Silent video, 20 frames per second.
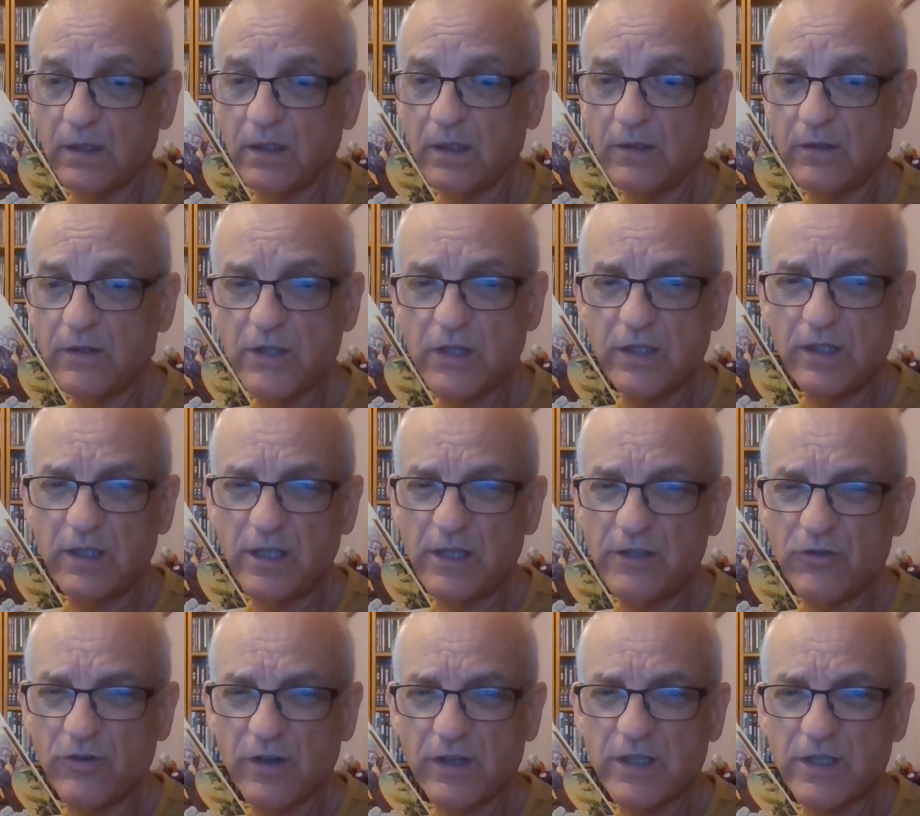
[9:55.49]
Now, this is an
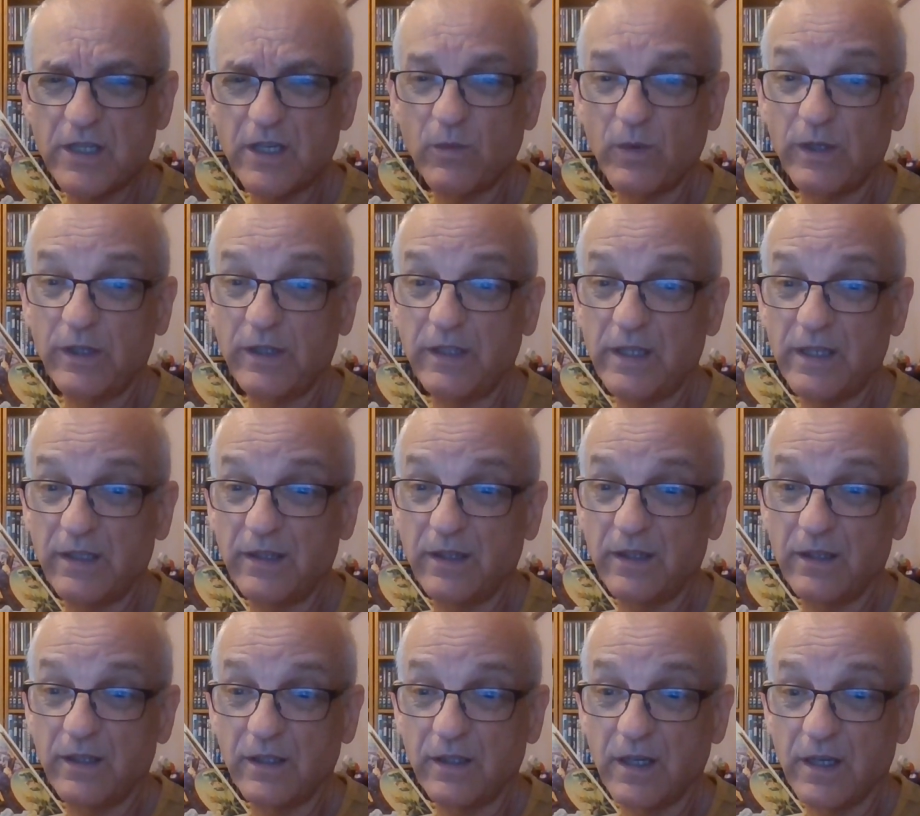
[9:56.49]
interesting one
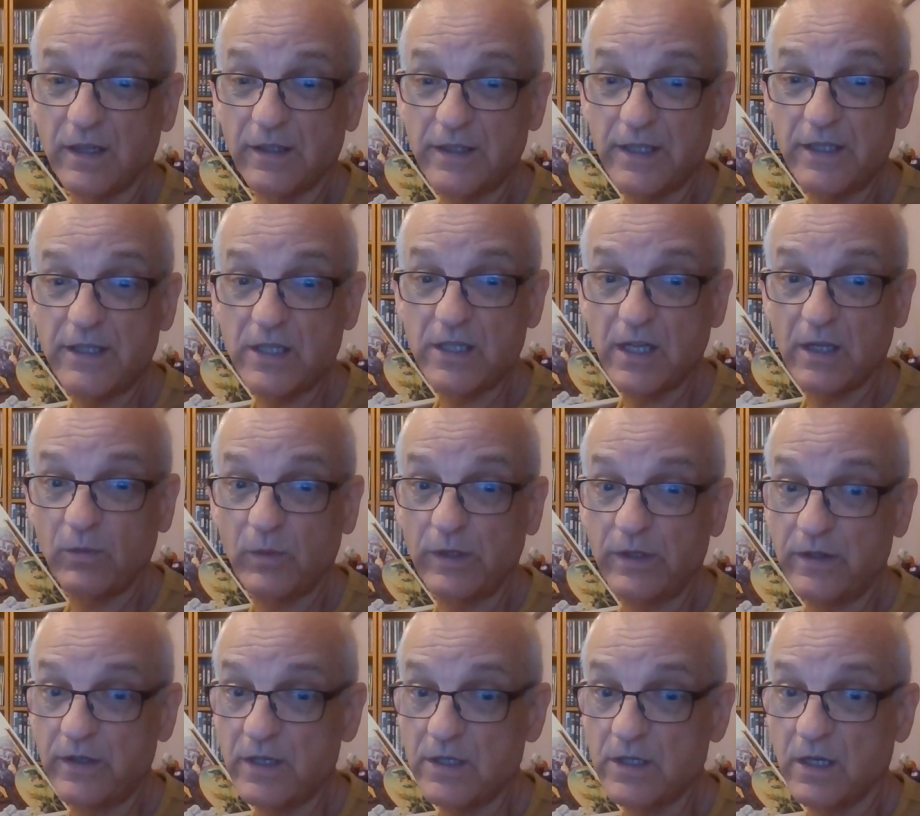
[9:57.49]
in that I did sell
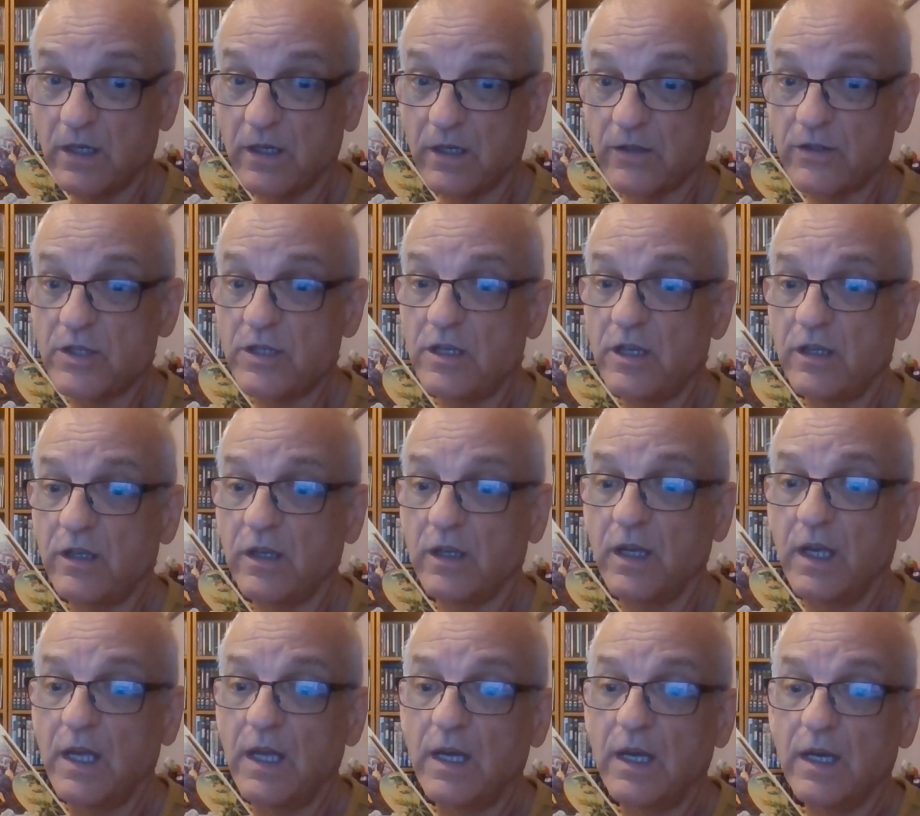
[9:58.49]
one of these last year.
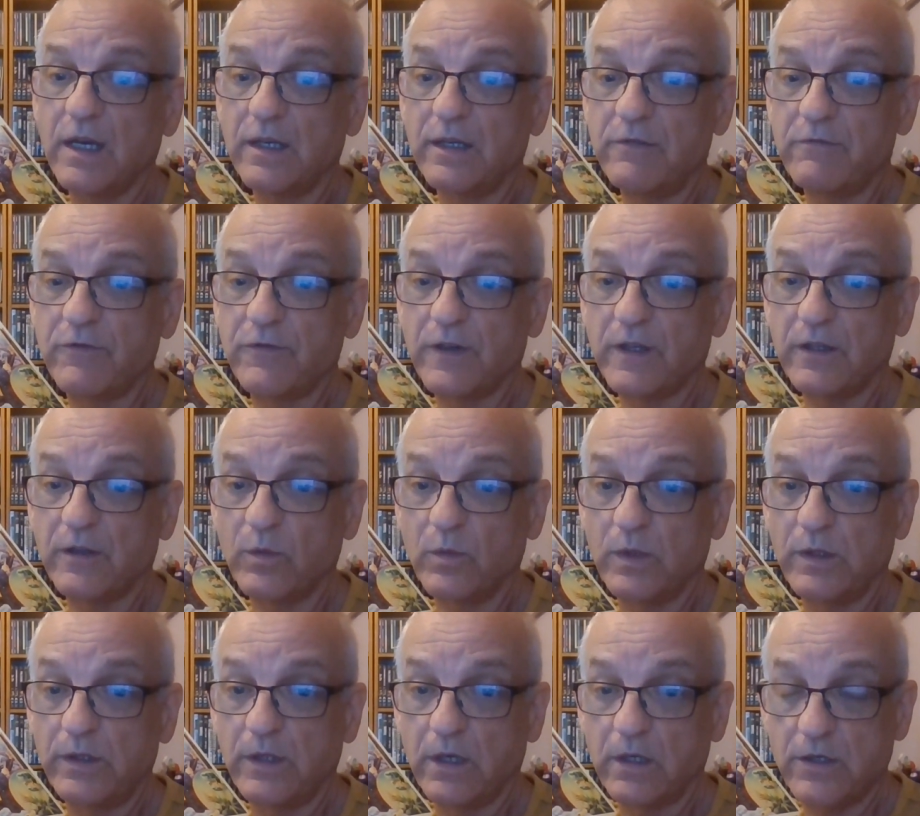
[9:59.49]
And in fact, the
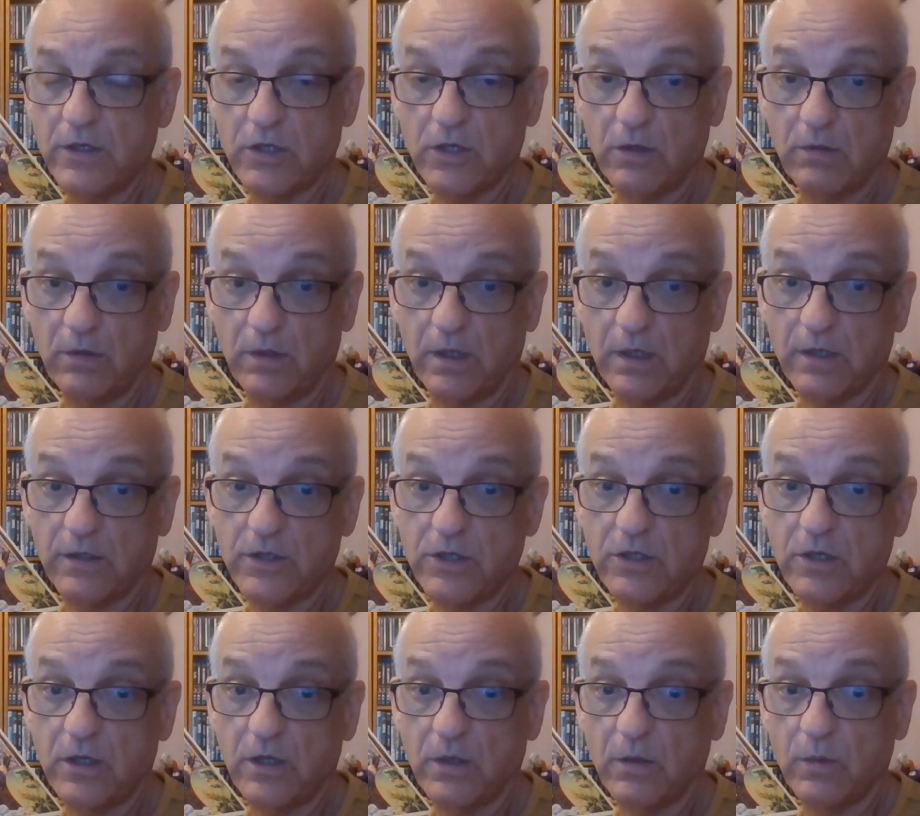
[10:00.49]
one that I sold
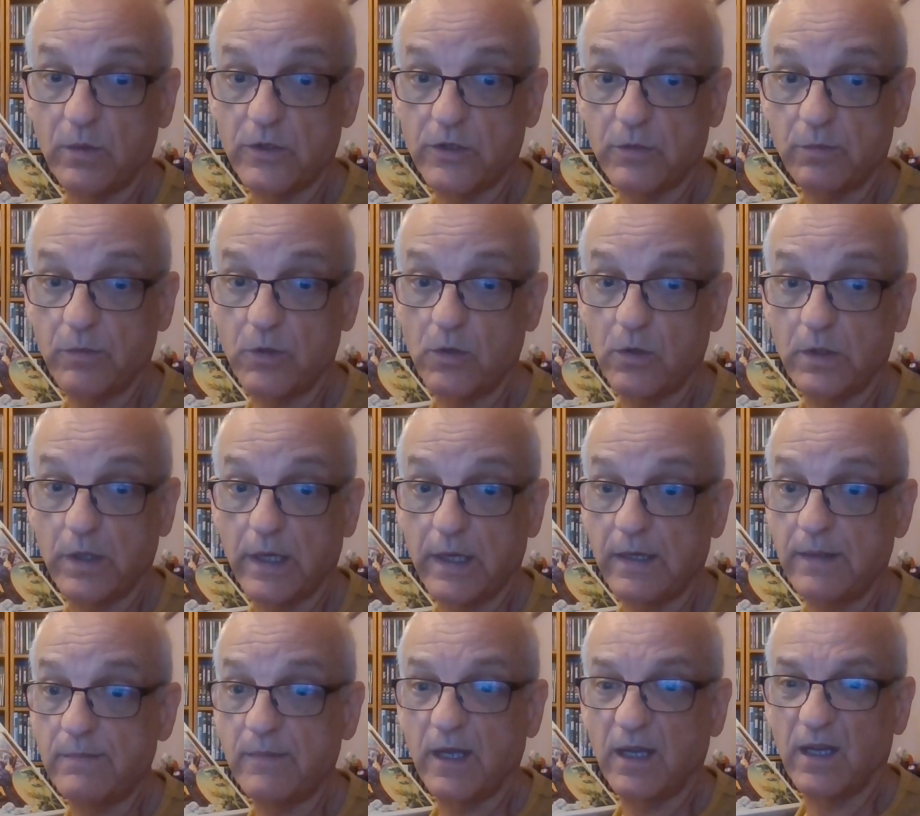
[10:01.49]
last year was a board game